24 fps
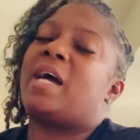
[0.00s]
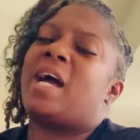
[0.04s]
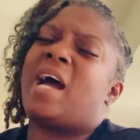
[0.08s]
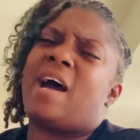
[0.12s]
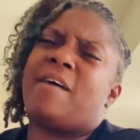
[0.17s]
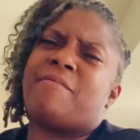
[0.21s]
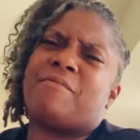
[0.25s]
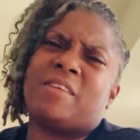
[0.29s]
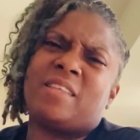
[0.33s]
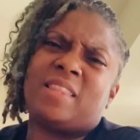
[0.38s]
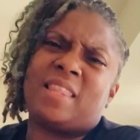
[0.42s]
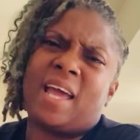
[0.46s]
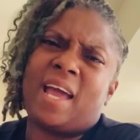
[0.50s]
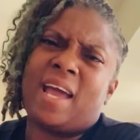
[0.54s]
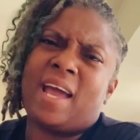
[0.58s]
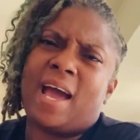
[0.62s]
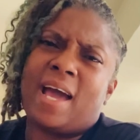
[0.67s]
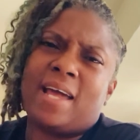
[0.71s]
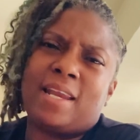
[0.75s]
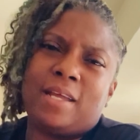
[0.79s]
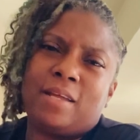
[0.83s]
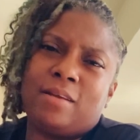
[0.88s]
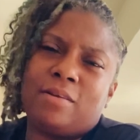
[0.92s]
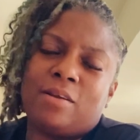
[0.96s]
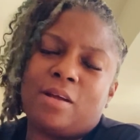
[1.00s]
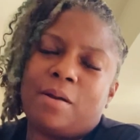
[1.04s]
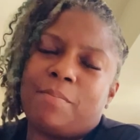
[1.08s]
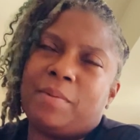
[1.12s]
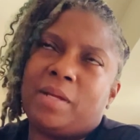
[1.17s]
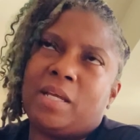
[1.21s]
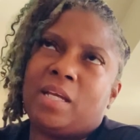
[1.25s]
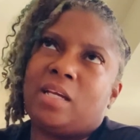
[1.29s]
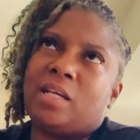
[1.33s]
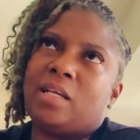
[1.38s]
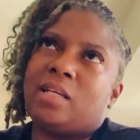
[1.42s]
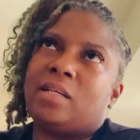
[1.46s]
after that,
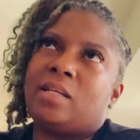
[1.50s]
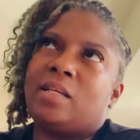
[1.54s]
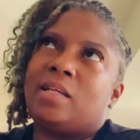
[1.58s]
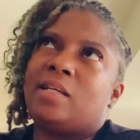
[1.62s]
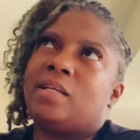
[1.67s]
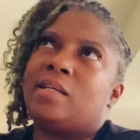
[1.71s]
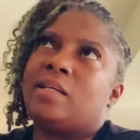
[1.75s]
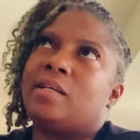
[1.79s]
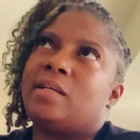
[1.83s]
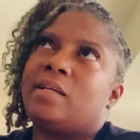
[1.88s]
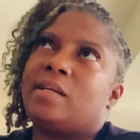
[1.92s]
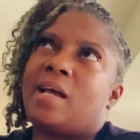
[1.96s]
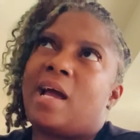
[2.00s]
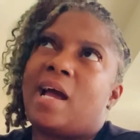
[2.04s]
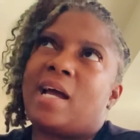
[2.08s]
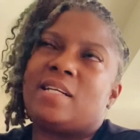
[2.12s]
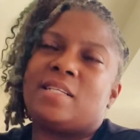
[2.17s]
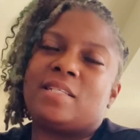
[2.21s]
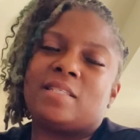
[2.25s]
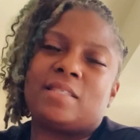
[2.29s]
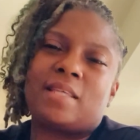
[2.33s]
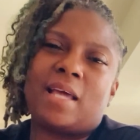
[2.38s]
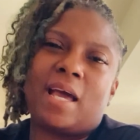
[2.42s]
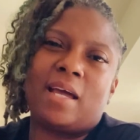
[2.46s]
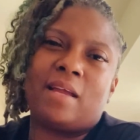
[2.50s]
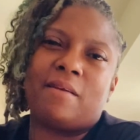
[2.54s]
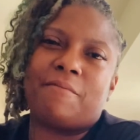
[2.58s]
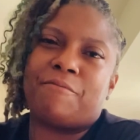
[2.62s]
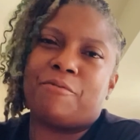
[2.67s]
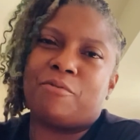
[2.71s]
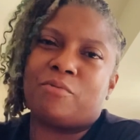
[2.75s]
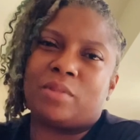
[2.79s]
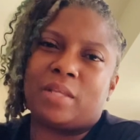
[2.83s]
I just had a few